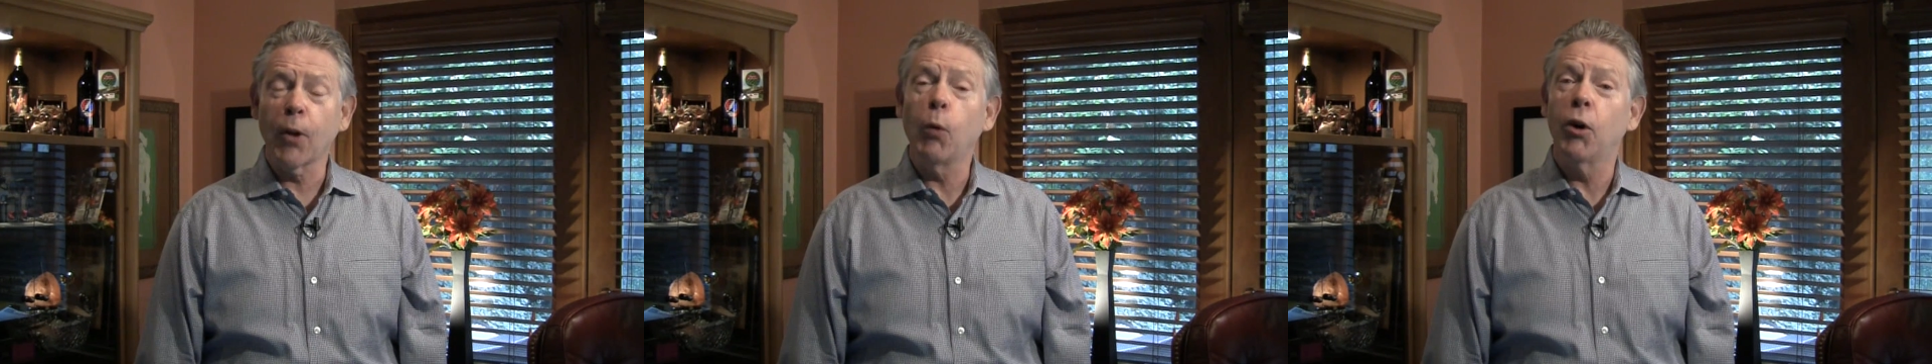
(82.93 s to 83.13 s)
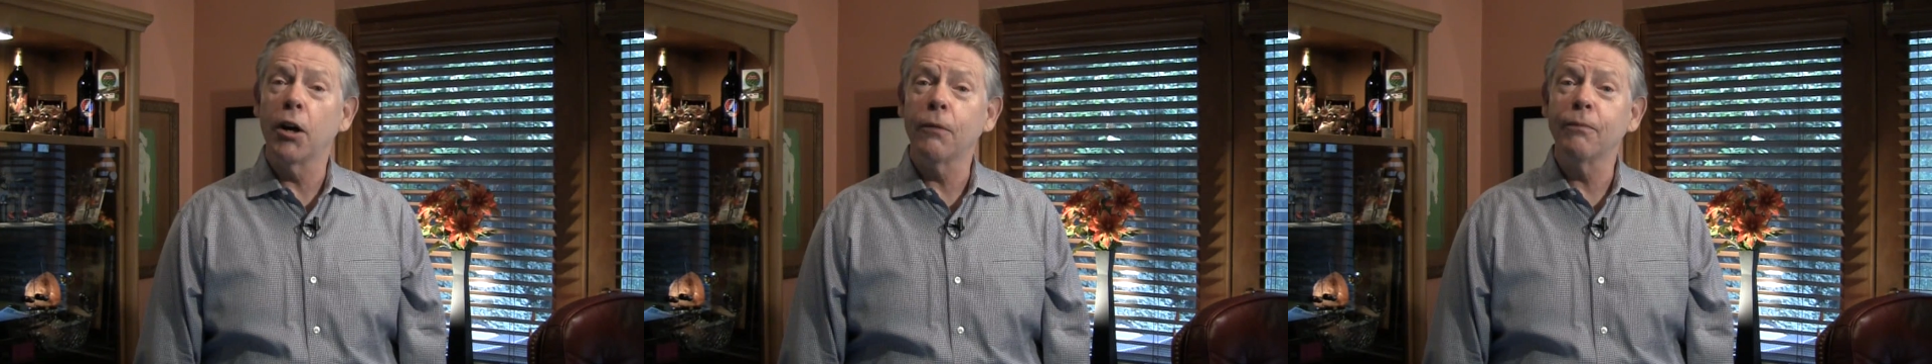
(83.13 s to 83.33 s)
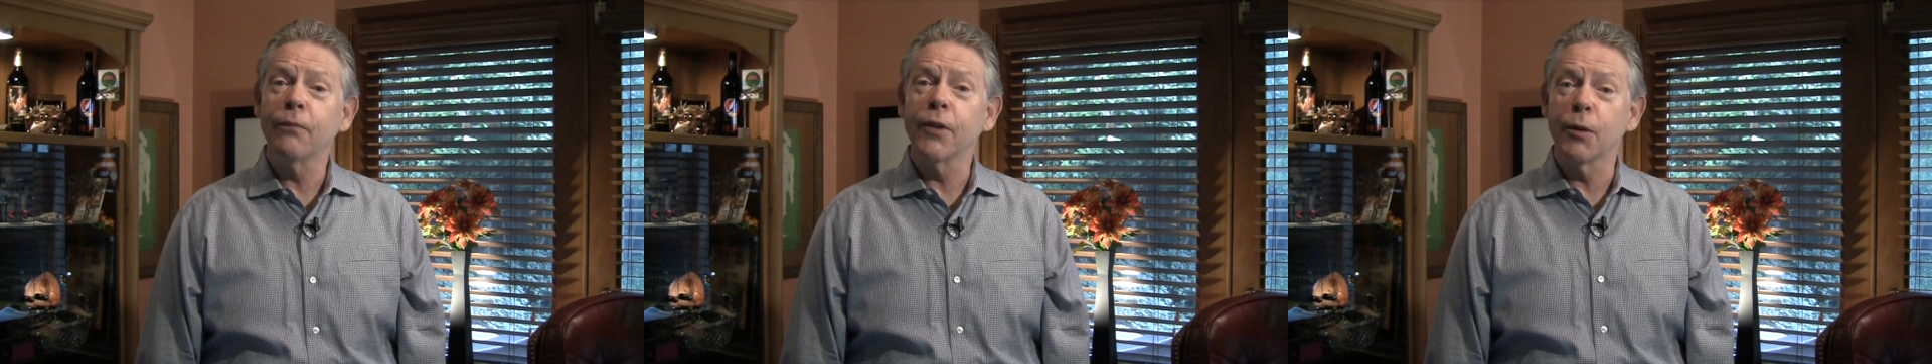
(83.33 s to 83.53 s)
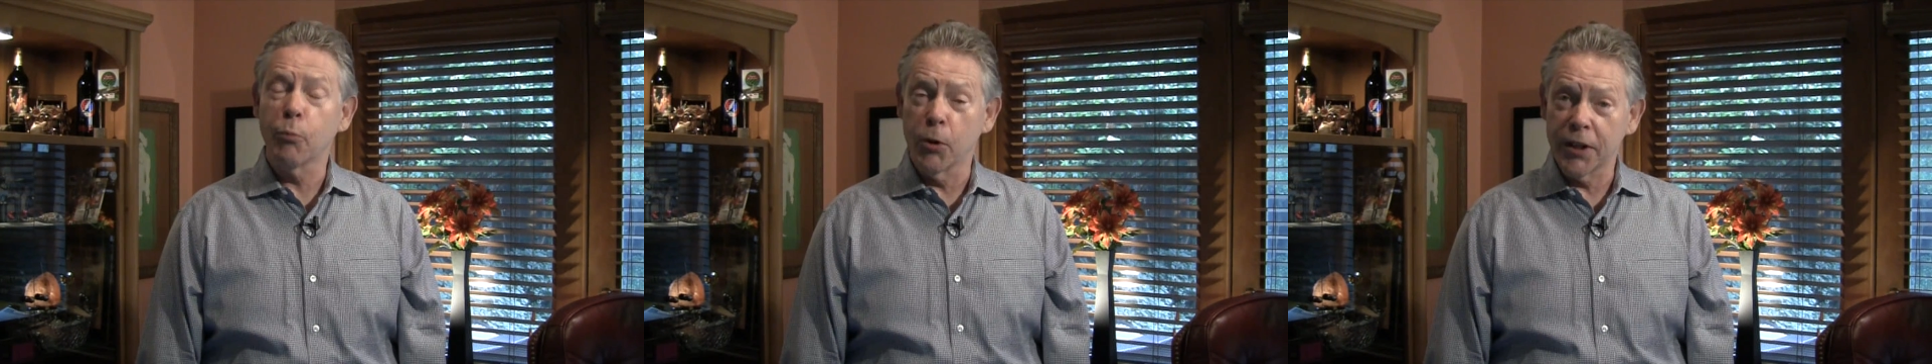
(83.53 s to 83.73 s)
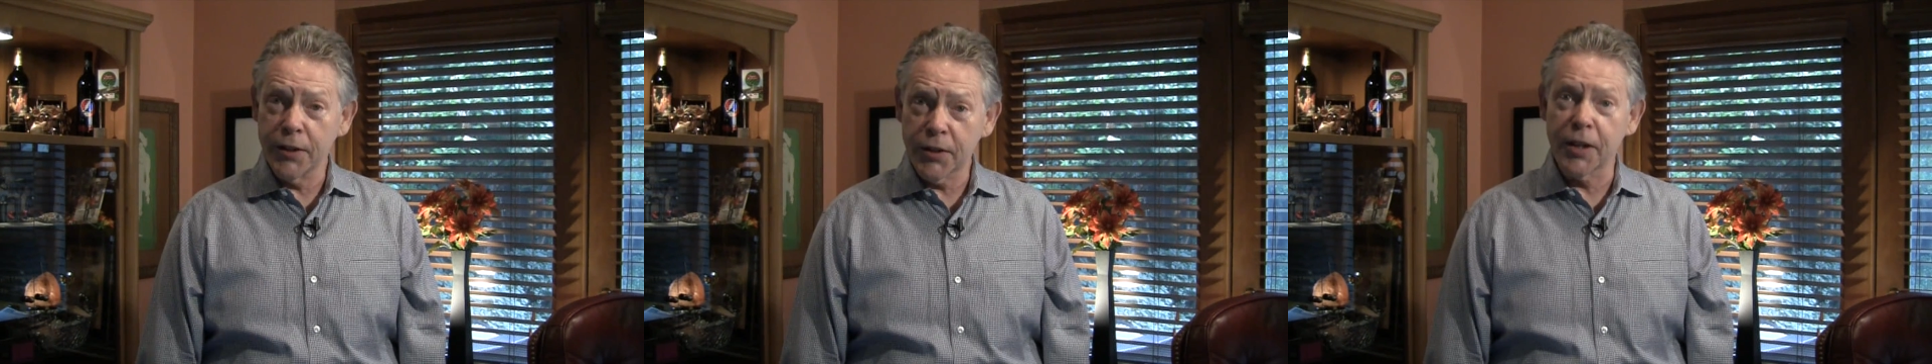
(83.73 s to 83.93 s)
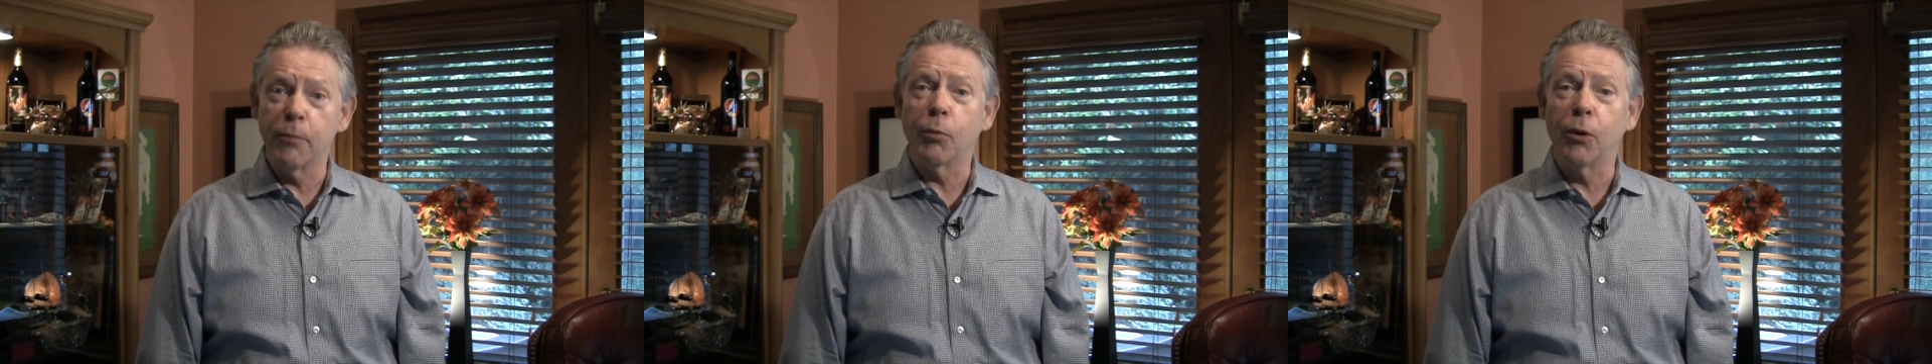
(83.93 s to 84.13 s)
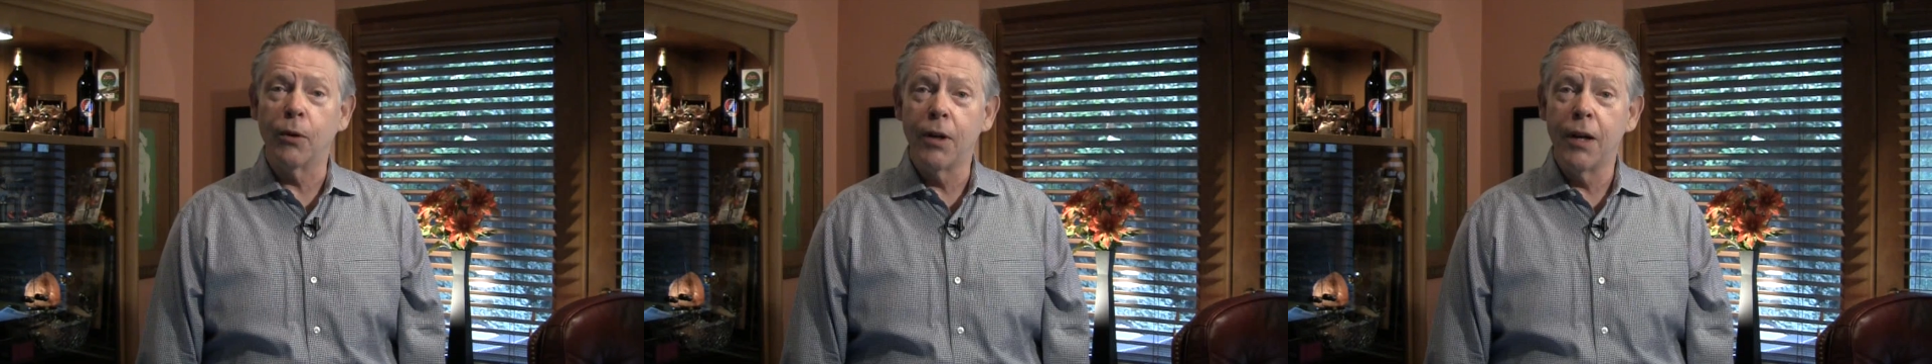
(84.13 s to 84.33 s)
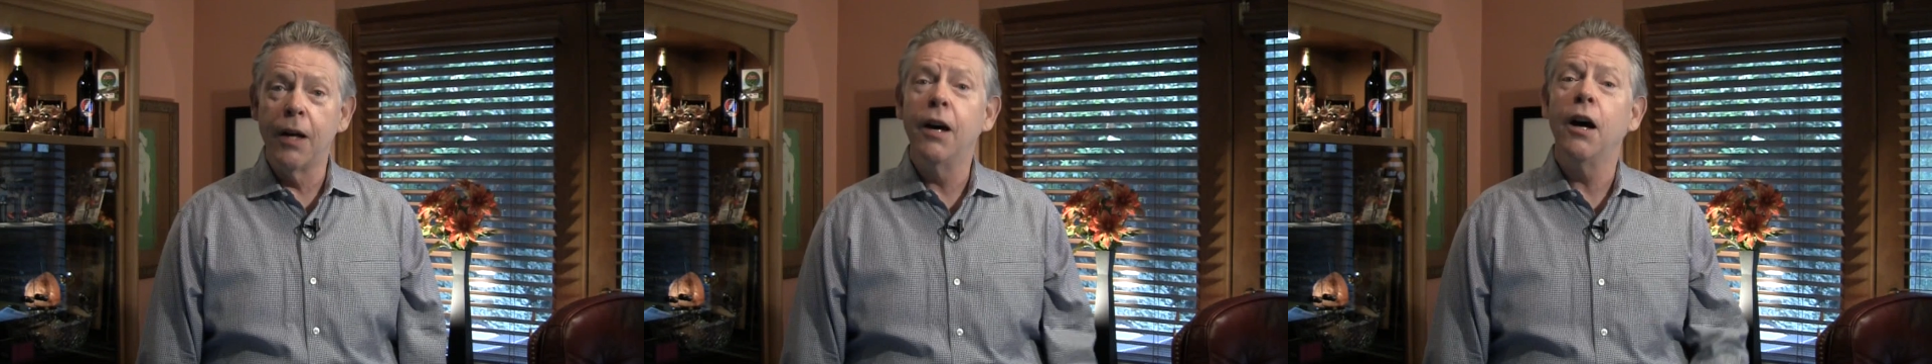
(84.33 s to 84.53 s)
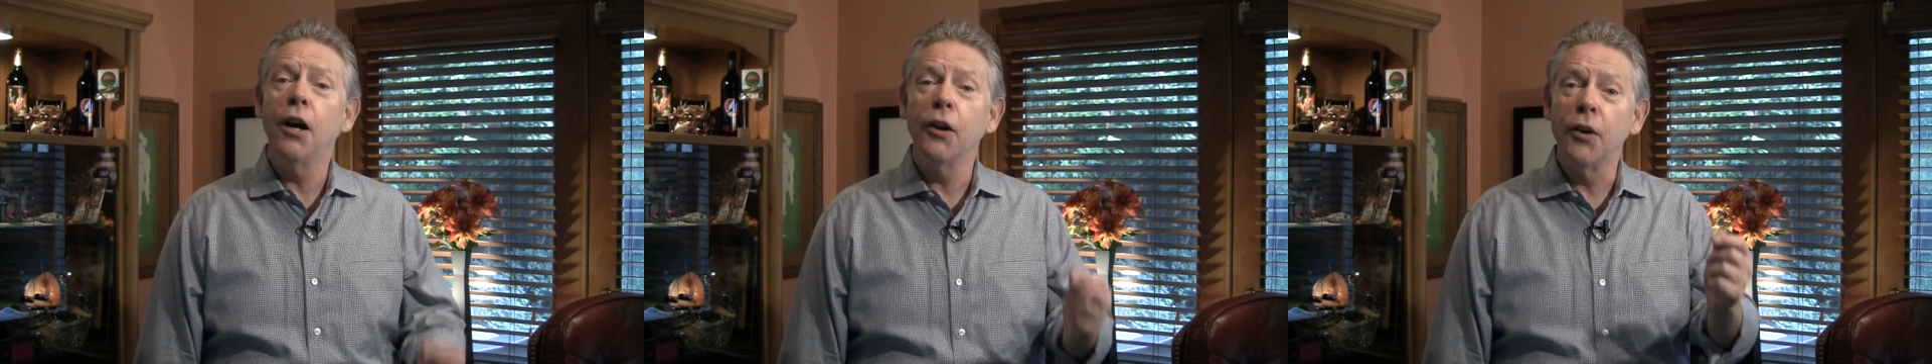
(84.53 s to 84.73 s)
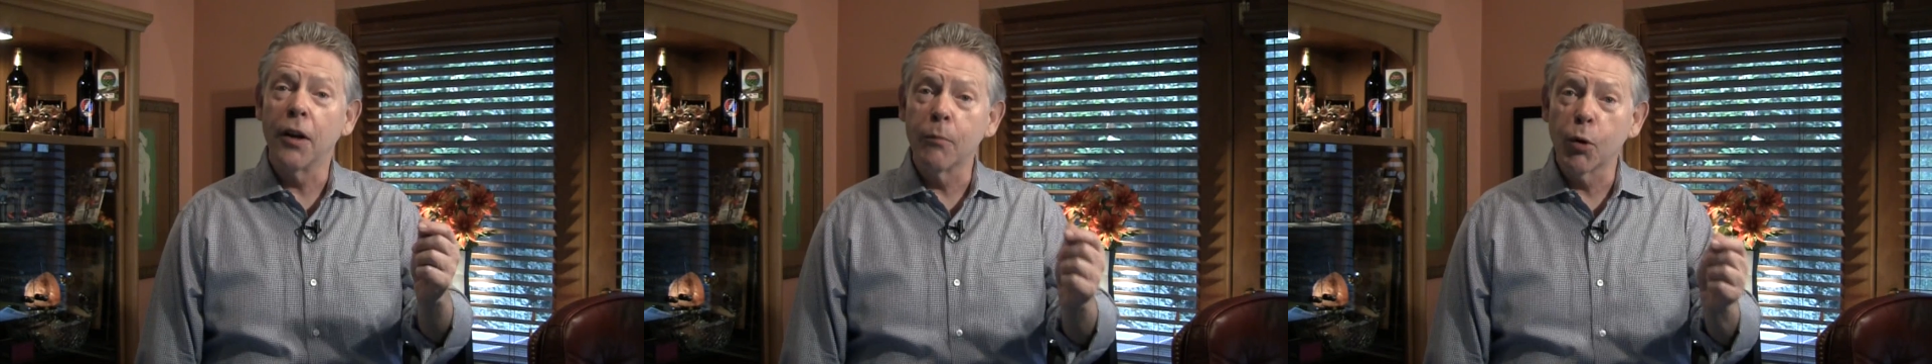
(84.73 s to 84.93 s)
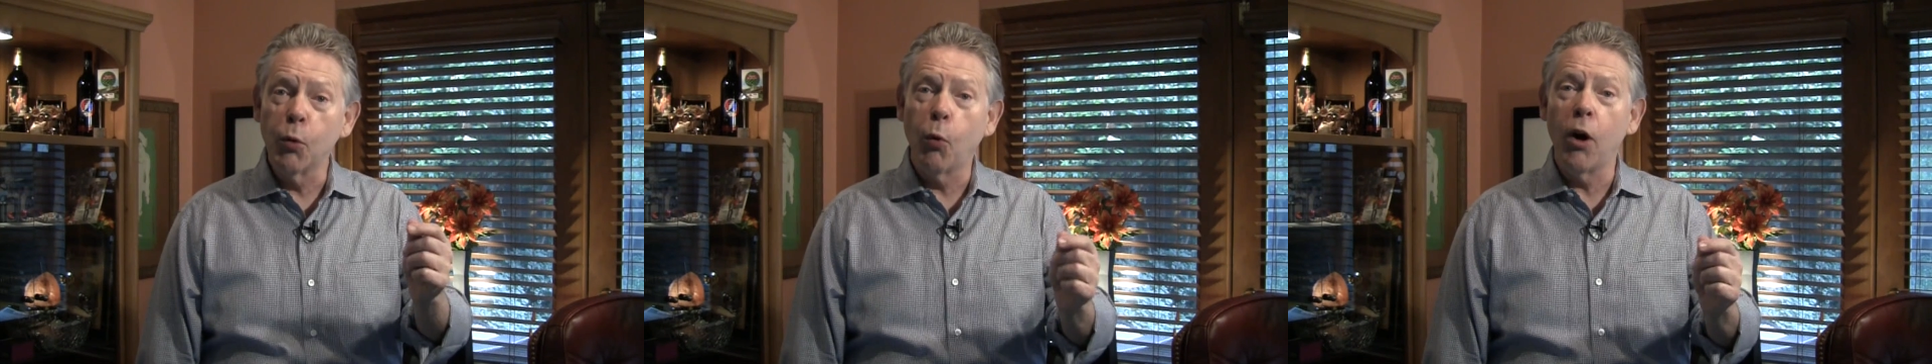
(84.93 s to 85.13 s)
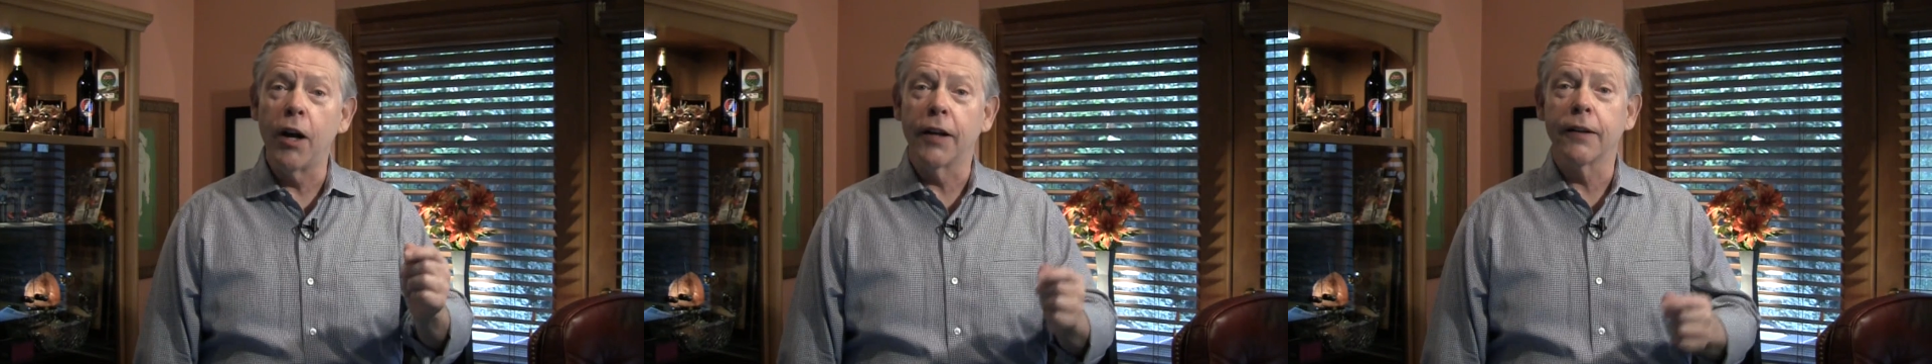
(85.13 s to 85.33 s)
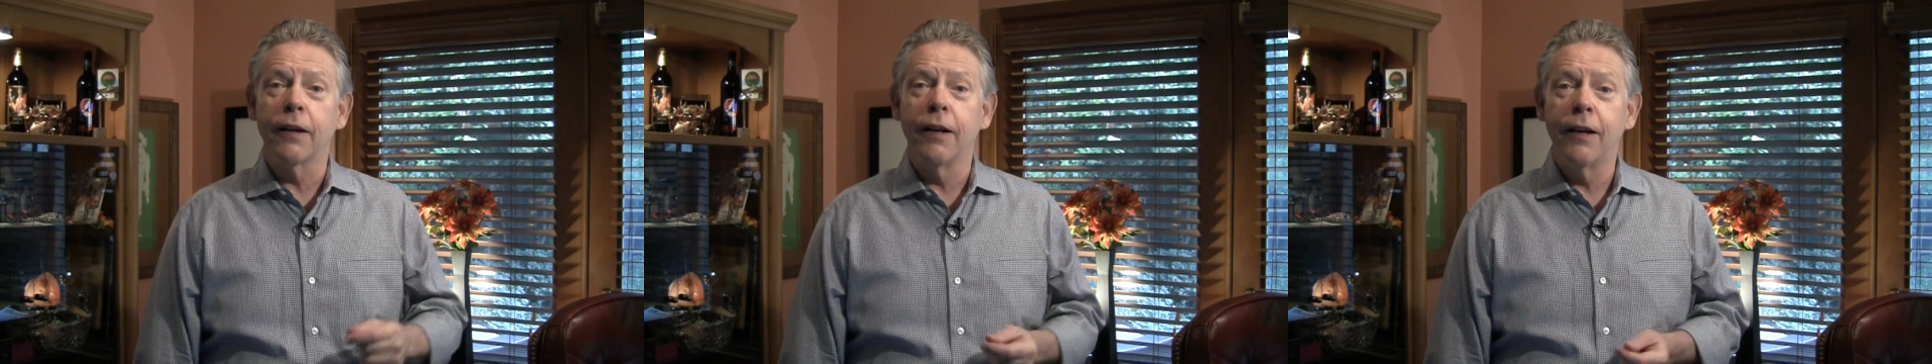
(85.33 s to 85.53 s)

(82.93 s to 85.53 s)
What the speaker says: Well, they're pretty simple. Number 1,